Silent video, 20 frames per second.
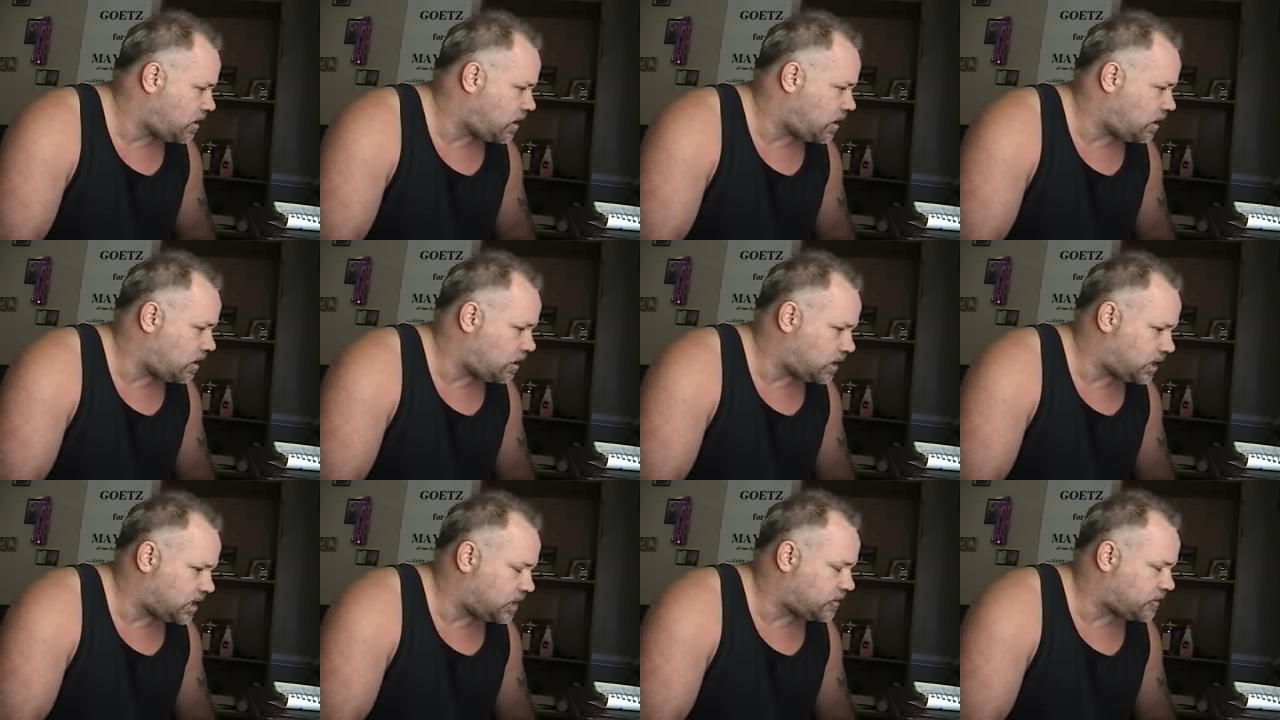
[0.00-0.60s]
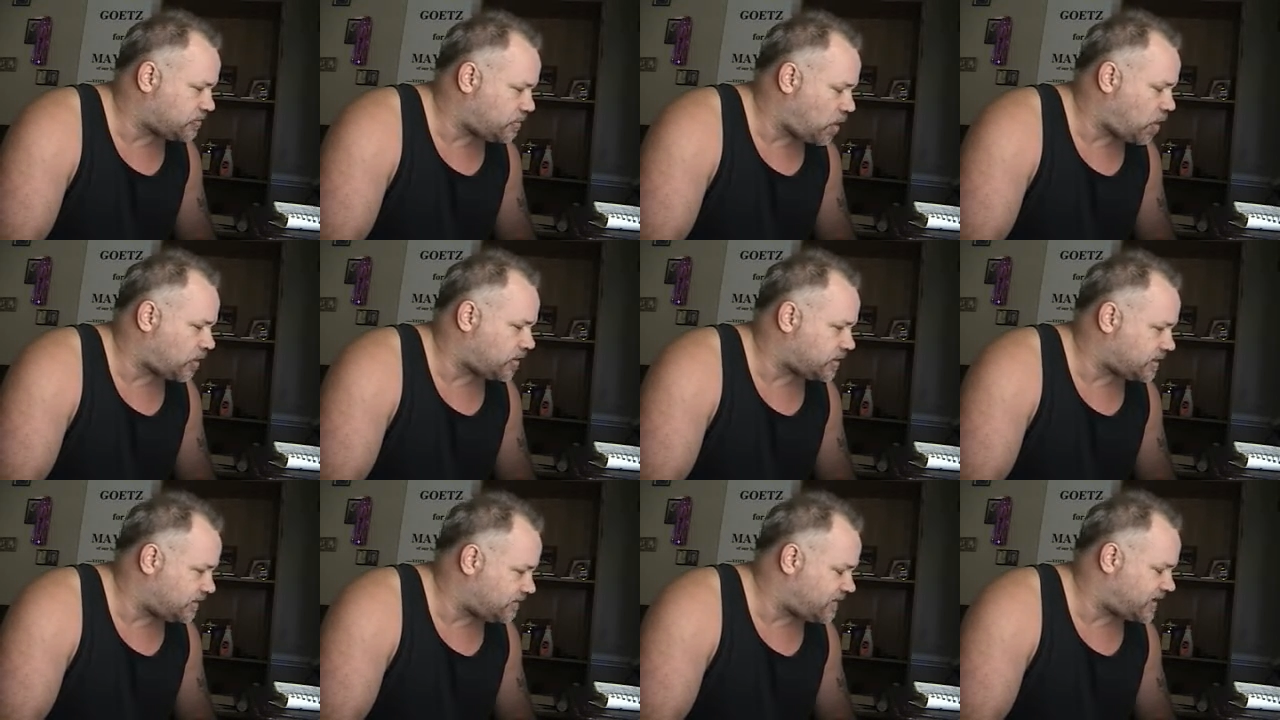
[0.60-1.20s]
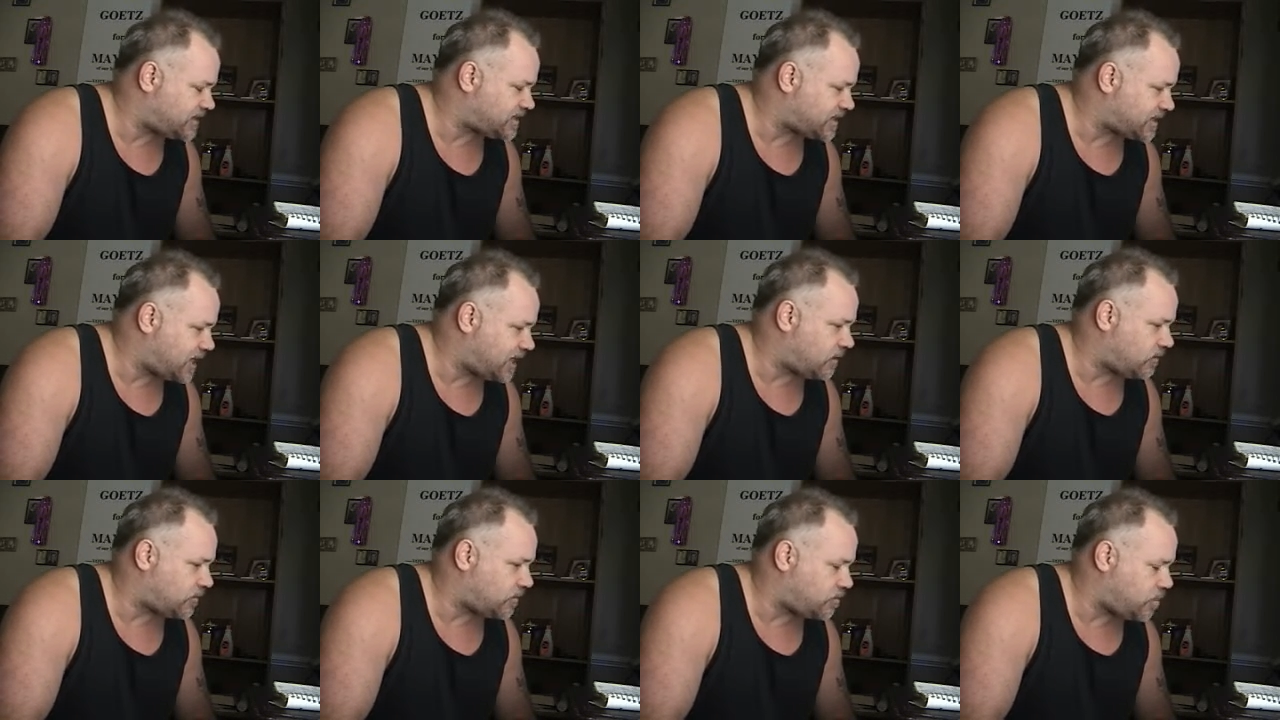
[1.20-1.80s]
as part of an
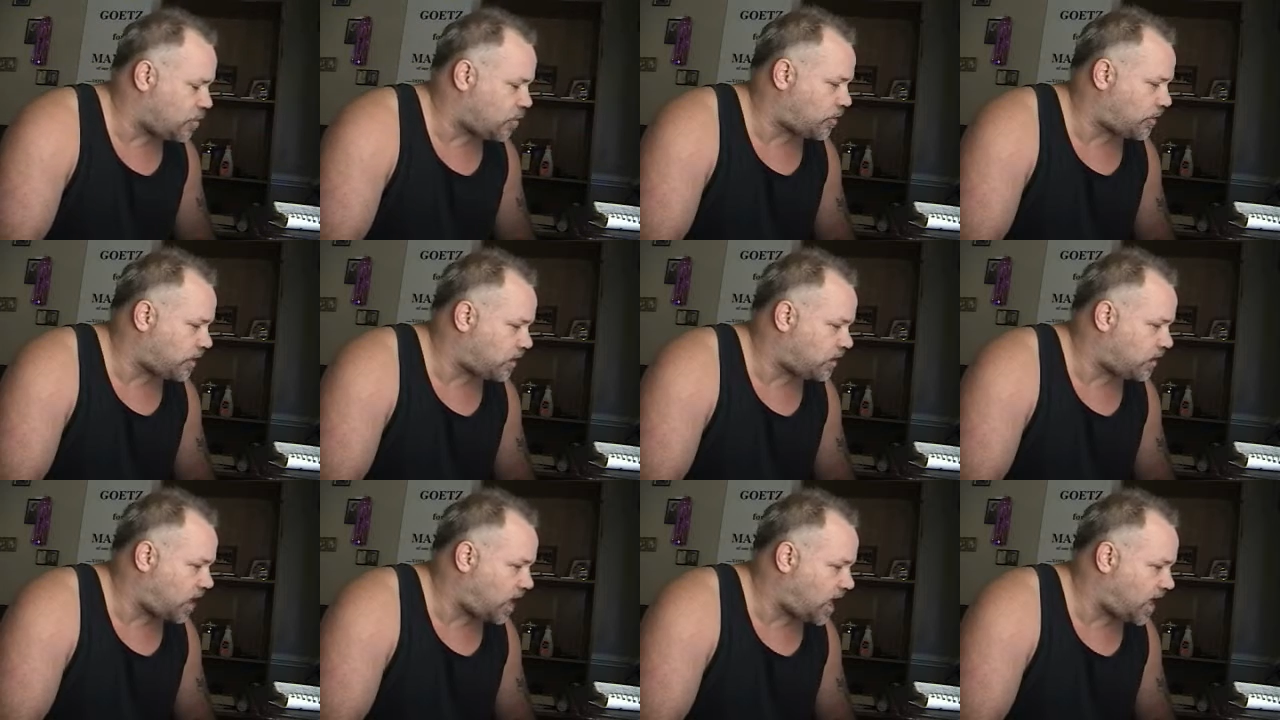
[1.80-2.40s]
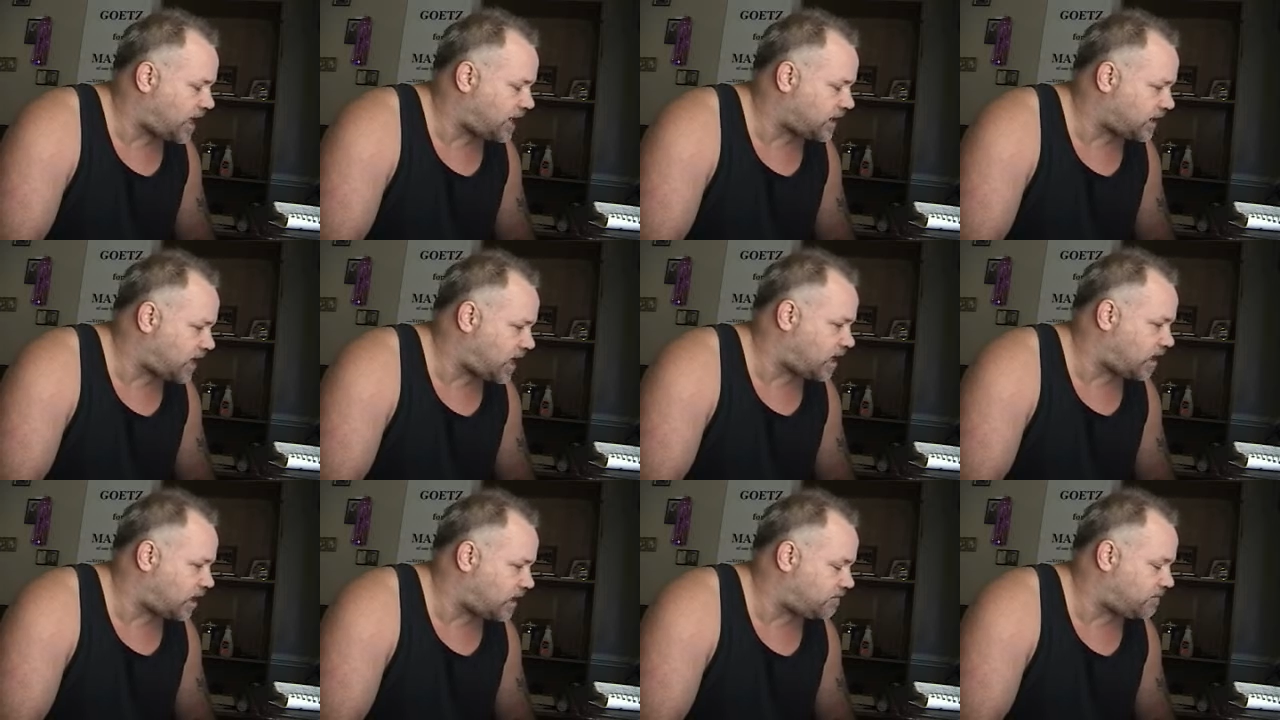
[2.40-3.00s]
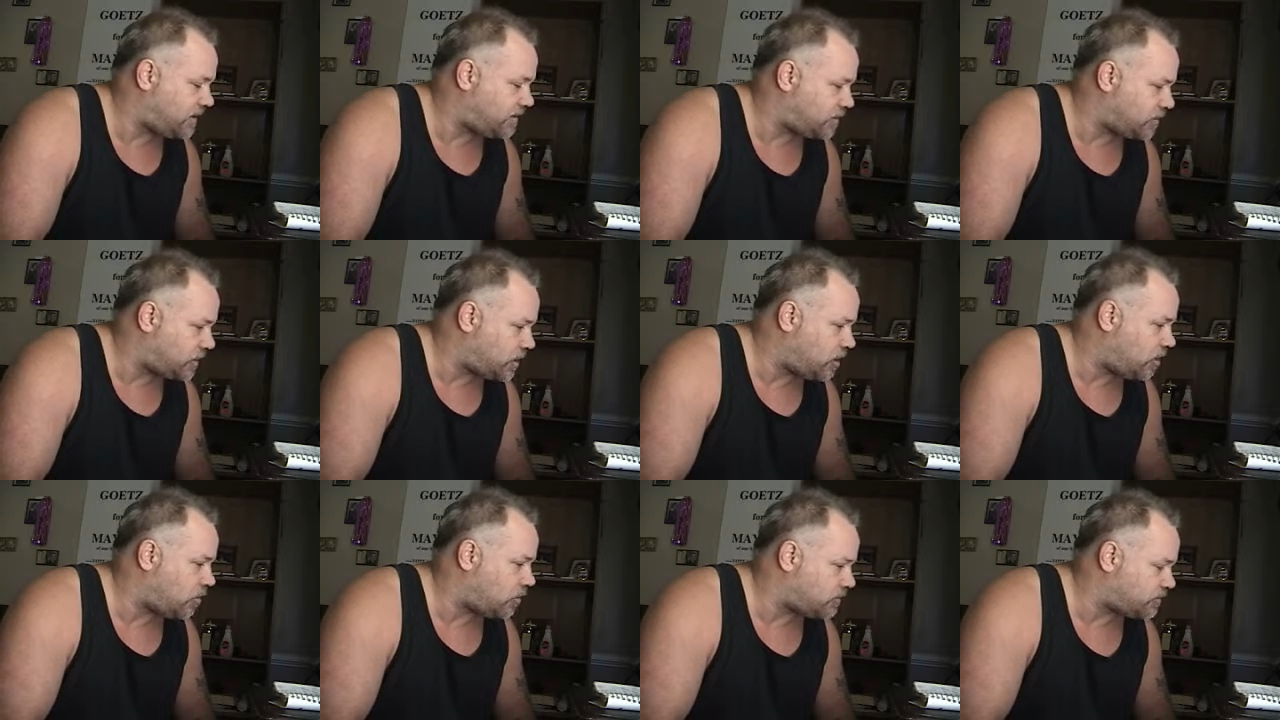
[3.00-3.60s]
investigative report online to kind of let people
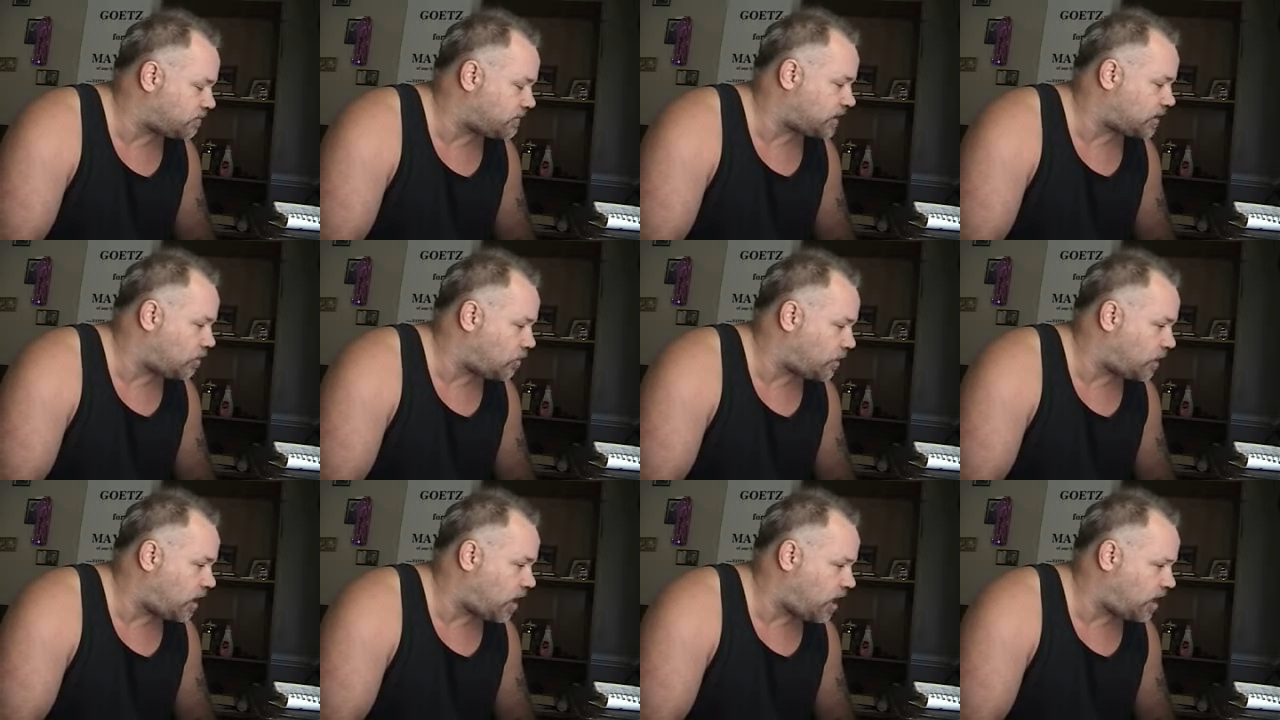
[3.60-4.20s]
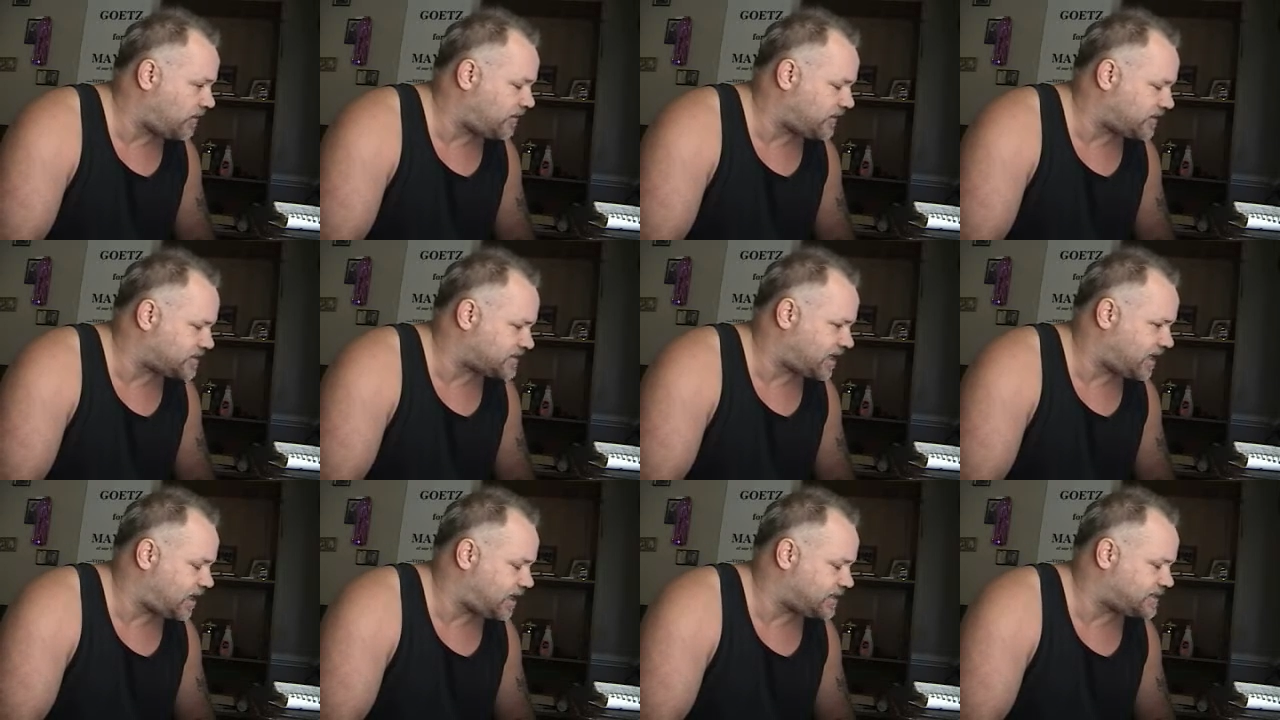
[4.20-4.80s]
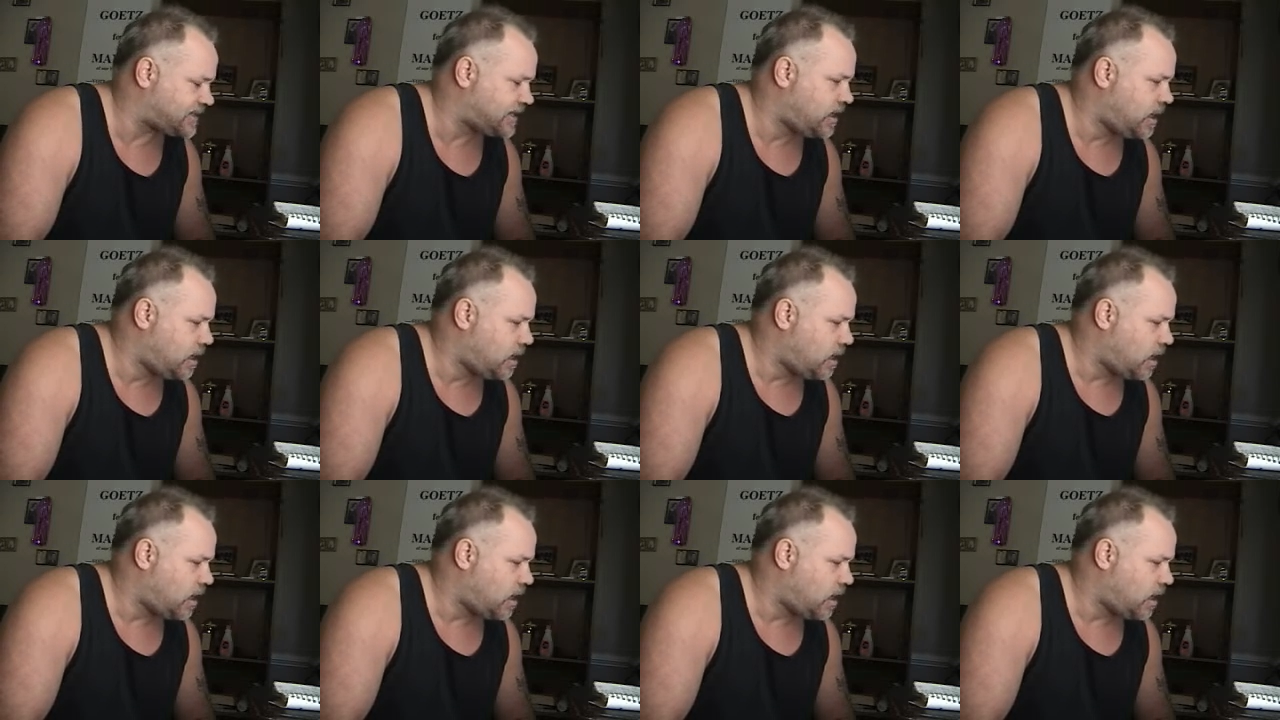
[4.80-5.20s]
know what's been going on in this case.